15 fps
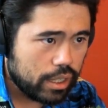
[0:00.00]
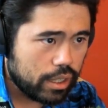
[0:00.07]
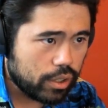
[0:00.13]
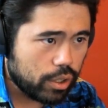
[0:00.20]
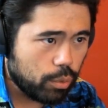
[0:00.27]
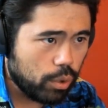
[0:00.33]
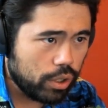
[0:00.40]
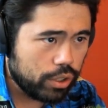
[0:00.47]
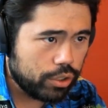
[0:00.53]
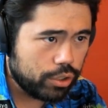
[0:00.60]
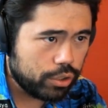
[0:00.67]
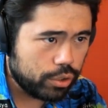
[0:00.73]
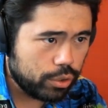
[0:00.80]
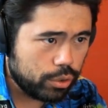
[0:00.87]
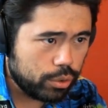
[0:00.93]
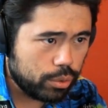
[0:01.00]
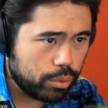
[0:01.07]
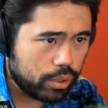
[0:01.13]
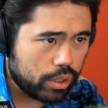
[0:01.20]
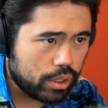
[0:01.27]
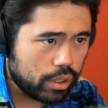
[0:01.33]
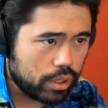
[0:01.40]
Okay, one,
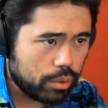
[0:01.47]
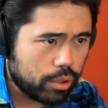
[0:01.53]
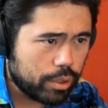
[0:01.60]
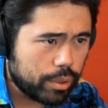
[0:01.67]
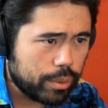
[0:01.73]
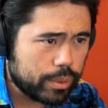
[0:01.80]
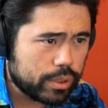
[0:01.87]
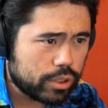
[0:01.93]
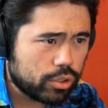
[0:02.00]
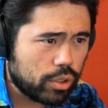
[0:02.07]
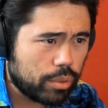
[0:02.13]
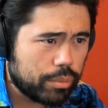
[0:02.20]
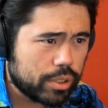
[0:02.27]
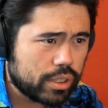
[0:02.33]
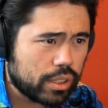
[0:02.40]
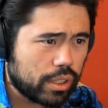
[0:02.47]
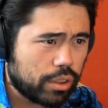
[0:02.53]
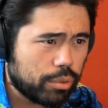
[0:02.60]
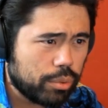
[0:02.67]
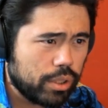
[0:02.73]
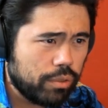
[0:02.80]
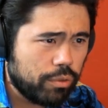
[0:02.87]
two, uh, what am I missing? So I'm missing
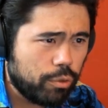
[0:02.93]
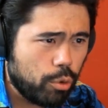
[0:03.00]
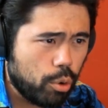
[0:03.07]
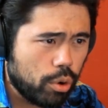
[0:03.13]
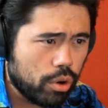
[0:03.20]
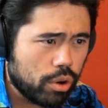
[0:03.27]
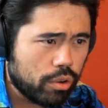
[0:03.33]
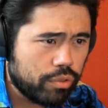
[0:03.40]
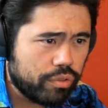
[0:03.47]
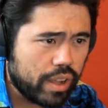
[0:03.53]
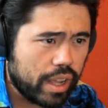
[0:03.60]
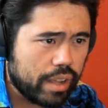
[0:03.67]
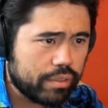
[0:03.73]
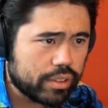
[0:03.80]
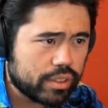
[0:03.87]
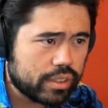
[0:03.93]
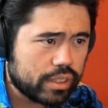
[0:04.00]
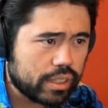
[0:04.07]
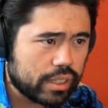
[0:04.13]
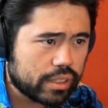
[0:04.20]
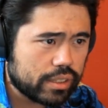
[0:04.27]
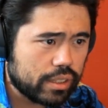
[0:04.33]
three, four, five, and
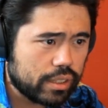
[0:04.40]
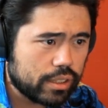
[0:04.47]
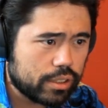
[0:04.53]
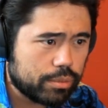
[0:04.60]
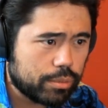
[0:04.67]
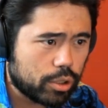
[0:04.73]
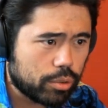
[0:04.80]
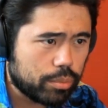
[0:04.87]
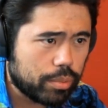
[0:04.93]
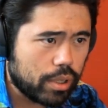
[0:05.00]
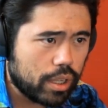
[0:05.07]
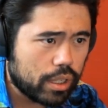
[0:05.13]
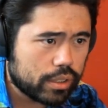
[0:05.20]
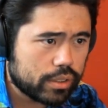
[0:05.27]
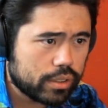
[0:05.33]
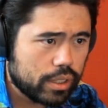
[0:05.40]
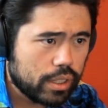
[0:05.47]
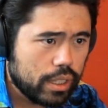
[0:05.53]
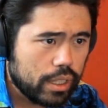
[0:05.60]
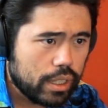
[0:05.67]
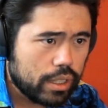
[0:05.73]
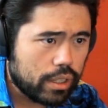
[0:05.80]
six in this middle box.
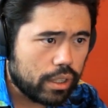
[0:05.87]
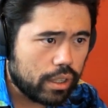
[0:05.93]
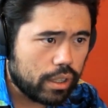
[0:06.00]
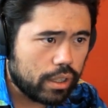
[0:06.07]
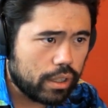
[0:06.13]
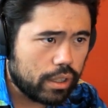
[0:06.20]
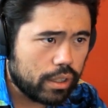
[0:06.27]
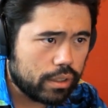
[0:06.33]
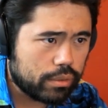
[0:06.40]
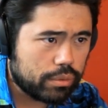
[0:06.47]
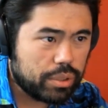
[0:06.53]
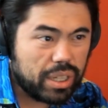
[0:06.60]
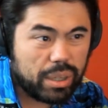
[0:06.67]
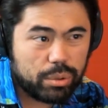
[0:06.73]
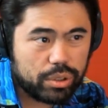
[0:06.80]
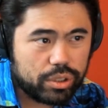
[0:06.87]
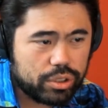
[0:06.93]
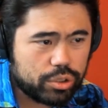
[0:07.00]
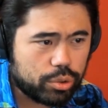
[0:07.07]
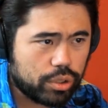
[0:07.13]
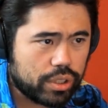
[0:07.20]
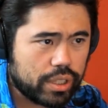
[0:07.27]
Uh, can't really
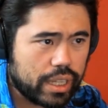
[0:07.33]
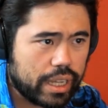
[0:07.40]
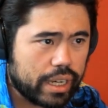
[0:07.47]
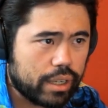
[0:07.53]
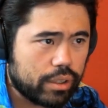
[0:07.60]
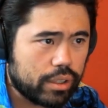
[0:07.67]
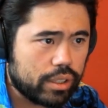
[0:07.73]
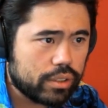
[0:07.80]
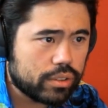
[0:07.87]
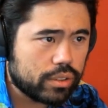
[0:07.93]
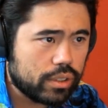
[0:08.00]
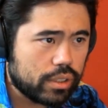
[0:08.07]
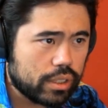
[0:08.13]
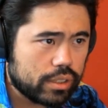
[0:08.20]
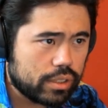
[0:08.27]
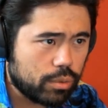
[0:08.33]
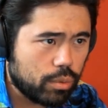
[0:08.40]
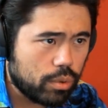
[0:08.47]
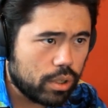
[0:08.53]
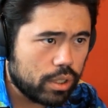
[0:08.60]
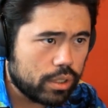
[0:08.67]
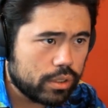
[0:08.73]
sort that out easily. Let's see,
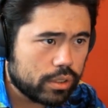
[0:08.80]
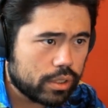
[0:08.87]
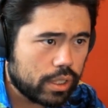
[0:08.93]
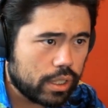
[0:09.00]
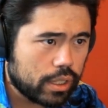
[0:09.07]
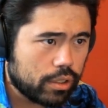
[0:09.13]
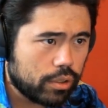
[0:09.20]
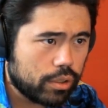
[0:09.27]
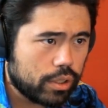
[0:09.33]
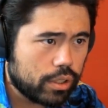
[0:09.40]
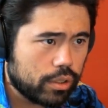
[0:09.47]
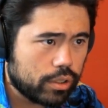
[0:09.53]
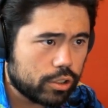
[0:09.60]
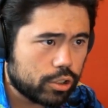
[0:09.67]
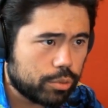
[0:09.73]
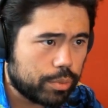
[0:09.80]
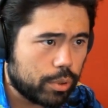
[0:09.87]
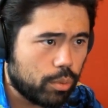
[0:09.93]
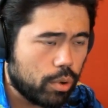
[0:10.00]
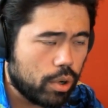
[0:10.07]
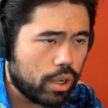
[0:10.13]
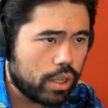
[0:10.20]
ones can't go here. This should be
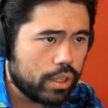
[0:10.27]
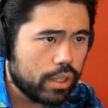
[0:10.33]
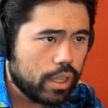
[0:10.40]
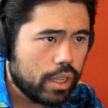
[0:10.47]
one.